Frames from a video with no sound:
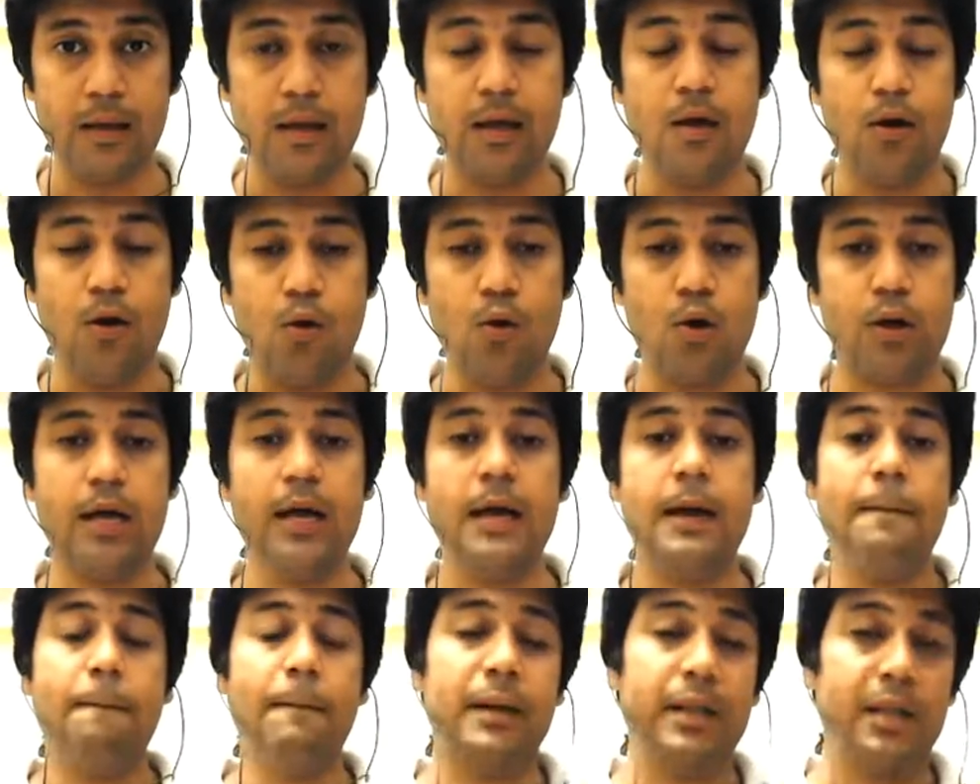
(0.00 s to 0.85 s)
Okay,
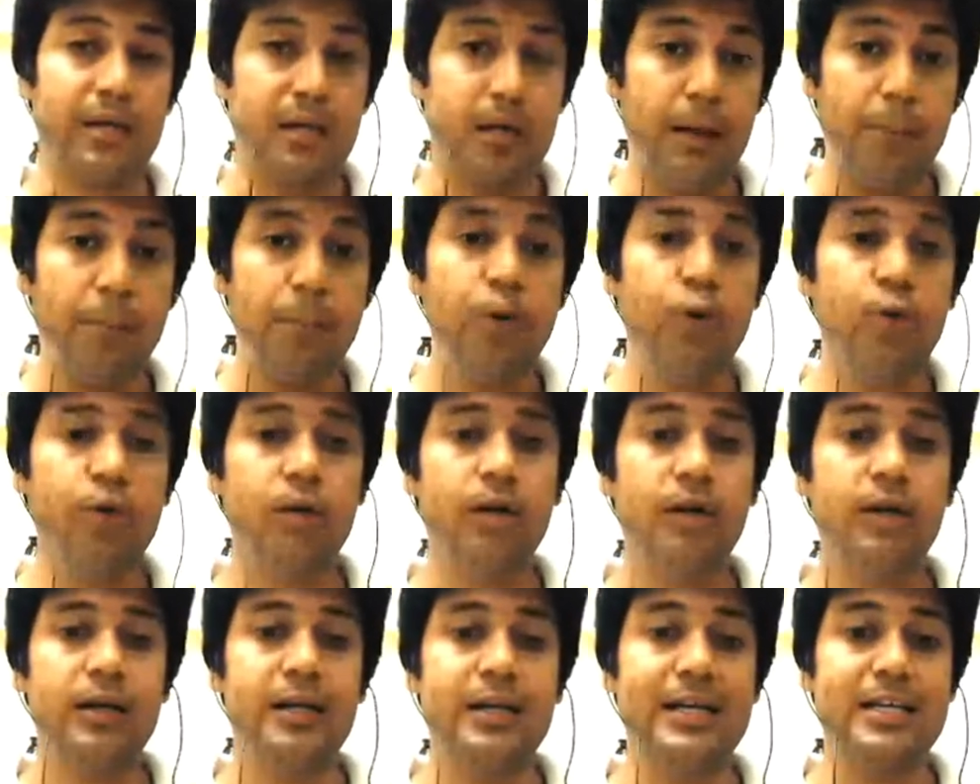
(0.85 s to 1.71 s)
but the
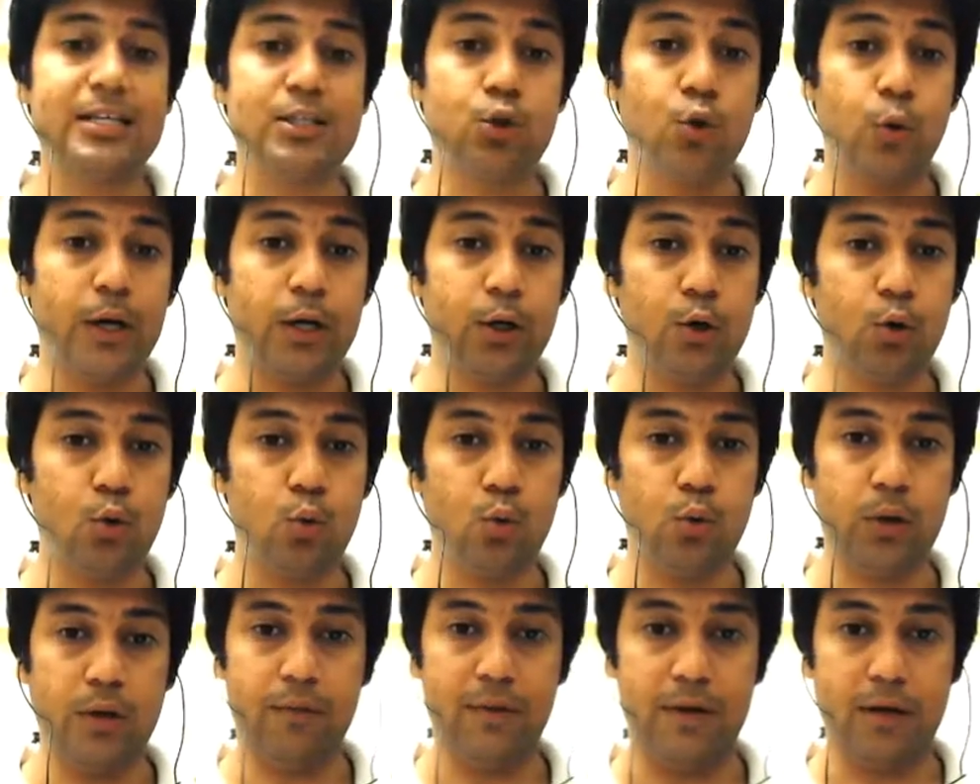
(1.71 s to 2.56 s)
computer is going to do
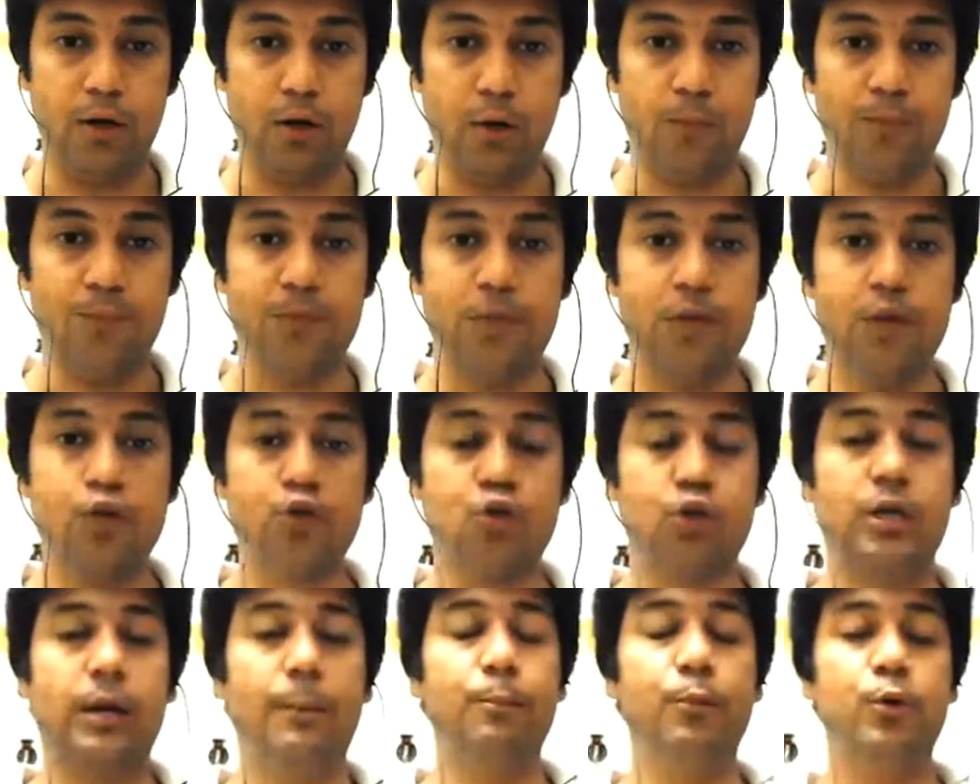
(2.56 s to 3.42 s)
even now. So
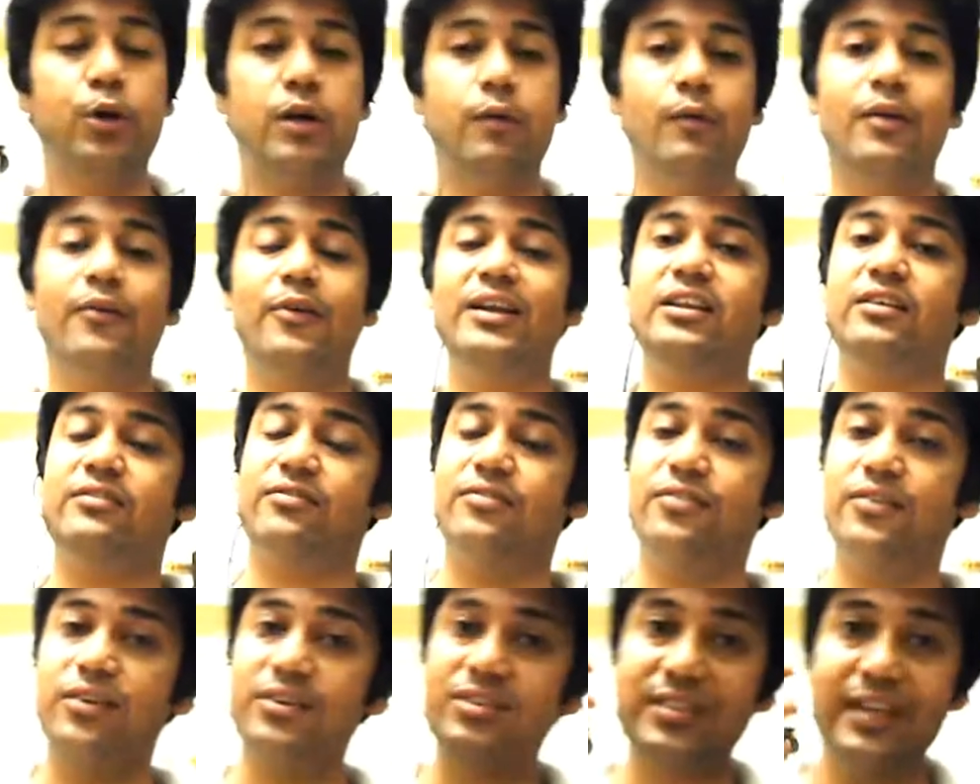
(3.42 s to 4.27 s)
computer will read the
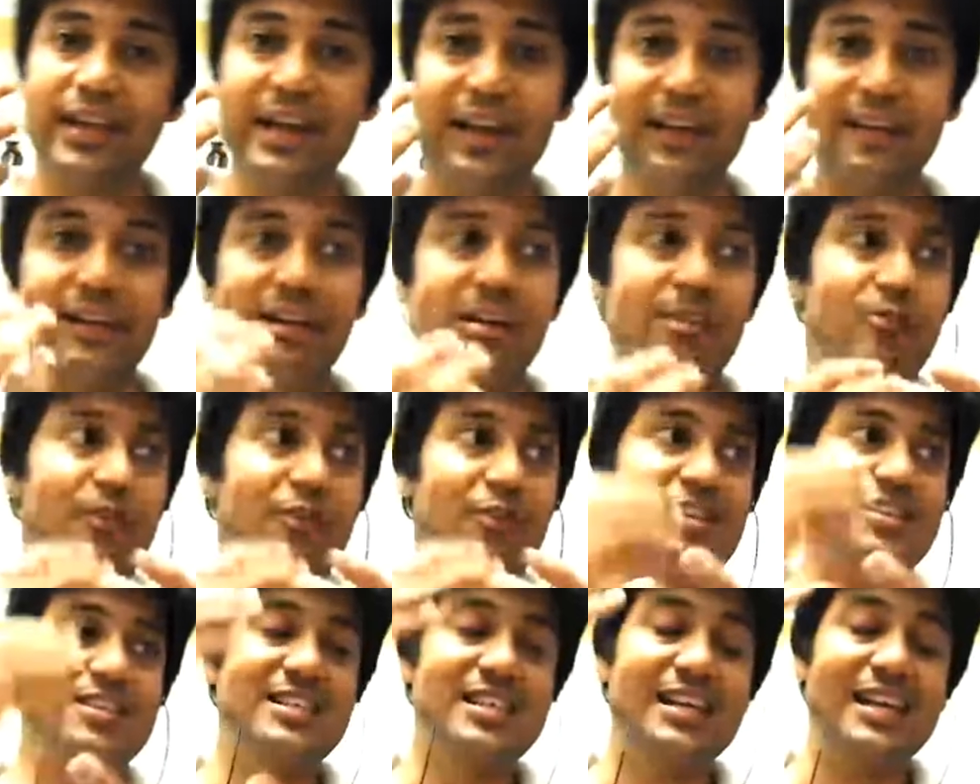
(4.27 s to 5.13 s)
first character, it will
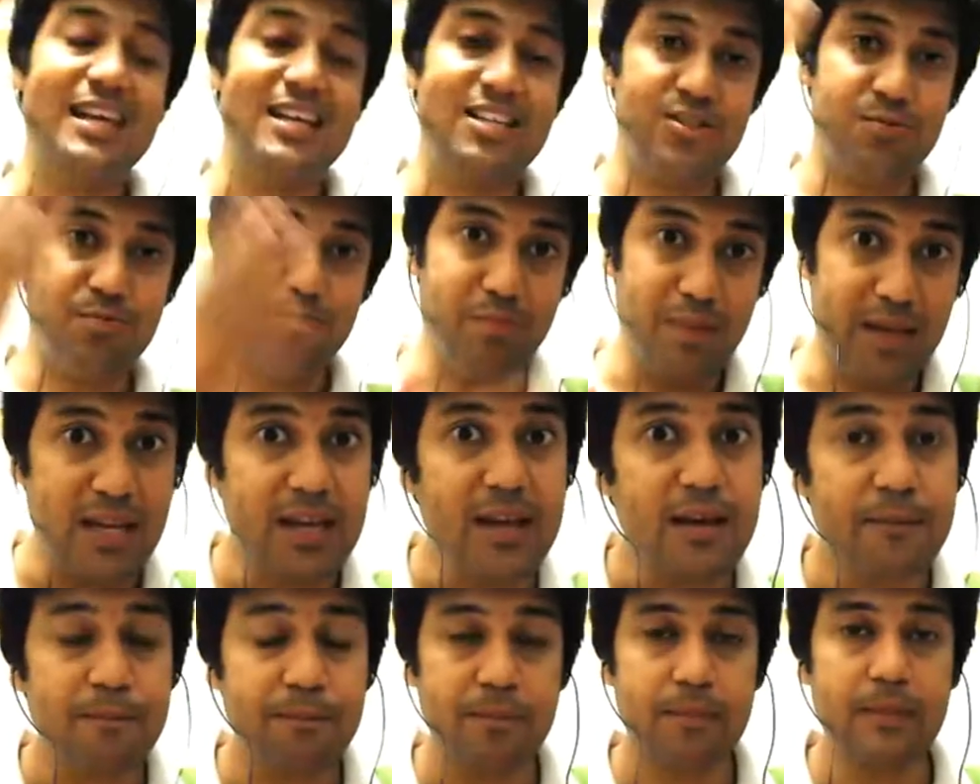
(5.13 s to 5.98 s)
see it's P,
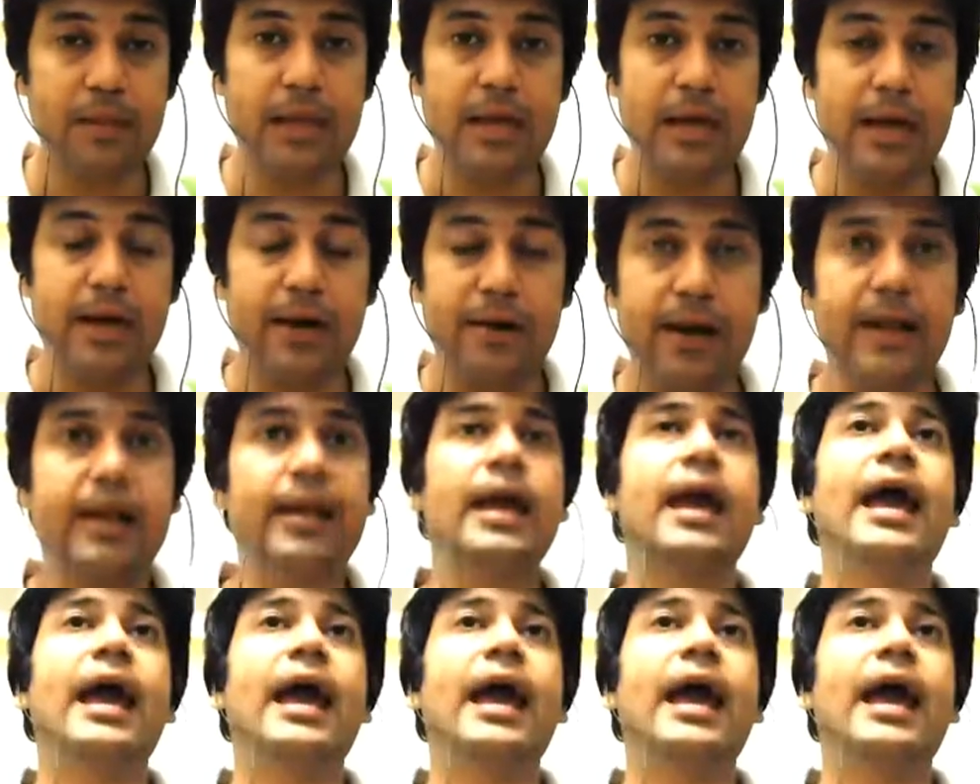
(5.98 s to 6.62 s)
right?